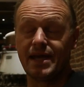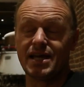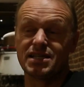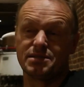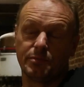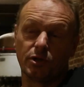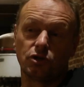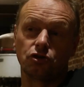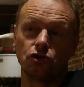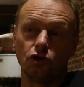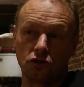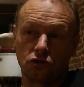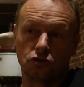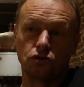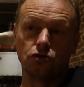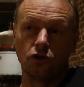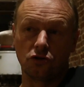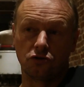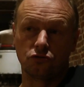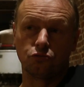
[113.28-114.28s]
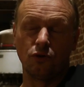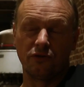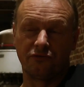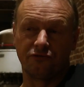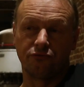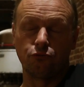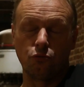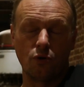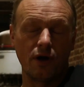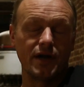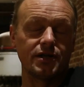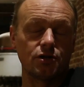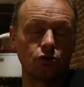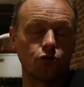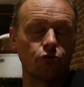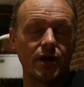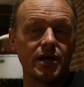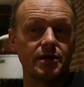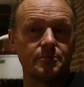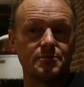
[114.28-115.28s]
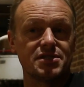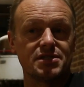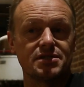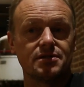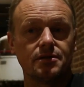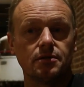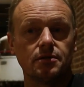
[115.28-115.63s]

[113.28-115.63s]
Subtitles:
Yes, but not with wine grapes.